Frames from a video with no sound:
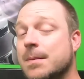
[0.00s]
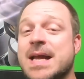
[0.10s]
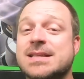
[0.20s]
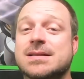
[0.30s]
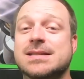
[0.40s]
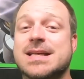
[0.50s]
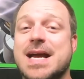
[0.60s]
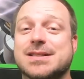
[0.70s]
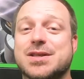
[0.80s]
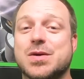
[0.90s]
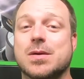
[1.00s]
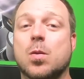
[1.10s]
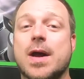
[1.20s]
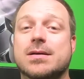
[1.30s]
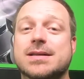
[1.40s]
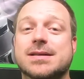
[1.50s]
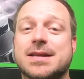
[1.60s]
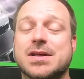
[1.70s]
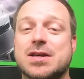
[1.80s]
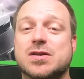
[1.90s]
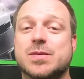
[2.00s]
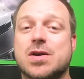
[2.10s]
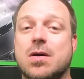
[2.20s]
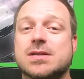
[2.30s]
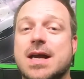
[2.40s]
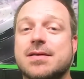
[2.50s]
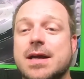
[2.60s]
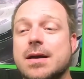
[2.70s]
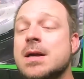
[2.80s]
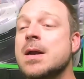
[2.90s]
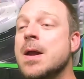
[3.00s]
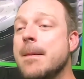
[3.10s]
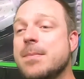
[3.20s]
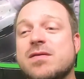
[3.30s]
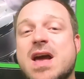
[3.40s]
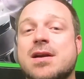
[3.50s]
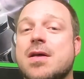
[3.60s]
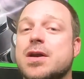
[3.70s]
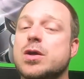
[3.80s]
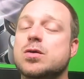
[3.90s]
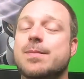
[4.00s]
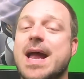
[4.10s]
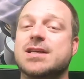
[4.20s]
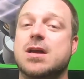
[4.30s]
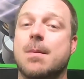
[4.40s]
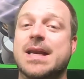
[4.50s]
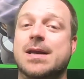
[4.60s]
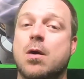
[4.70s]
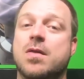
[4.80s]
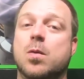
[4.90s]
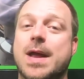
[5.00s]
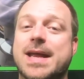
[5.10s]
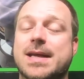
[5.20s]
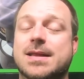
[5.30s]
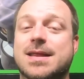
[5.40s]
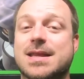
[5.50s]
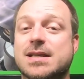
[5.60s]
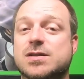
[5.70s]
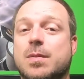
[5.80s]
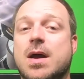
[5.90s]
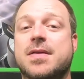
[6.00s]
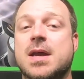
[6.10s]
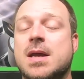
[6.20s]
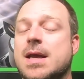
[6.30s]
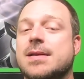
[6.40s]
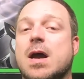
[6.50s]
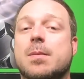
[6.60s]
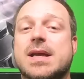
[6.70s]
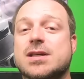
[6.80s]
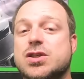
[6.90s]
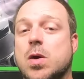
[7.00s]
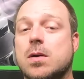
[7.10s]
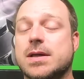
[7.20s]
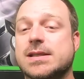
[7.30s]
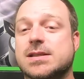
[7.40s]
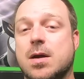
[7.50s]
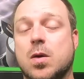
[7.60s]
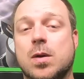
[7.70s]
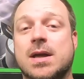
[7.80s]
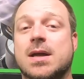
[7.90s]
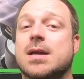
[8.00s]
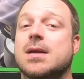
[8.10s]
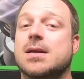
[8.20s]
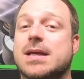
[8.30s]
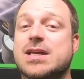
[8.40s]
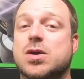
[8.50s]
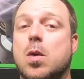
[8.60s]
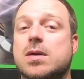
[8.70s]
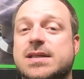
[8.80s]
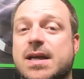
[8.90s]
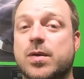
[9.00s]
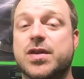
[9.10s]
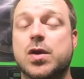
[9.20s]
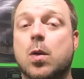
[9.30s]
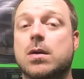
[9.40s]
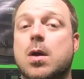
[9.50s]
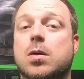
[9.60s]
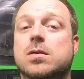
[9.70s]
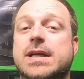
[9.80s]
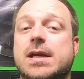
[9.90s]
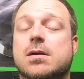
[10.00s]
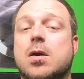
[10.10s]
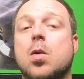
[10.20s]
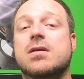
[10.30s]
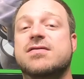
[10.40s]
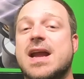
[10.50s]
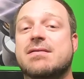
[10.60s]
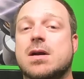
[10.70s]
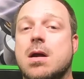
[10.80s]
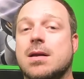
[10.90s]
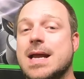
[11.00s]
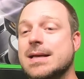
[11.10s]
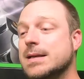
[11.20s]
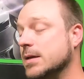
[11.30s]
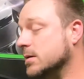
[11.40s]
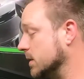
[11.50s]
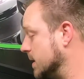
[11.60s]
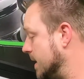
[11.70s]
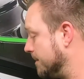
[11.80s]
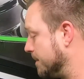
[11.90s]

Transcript: I'm guessing these guys are doing well in the customers' cars out there. But we've got another huge batch coming in on the way this month. They'll be in shortly. So get your orders in with your local dealer or your favorite online dealer.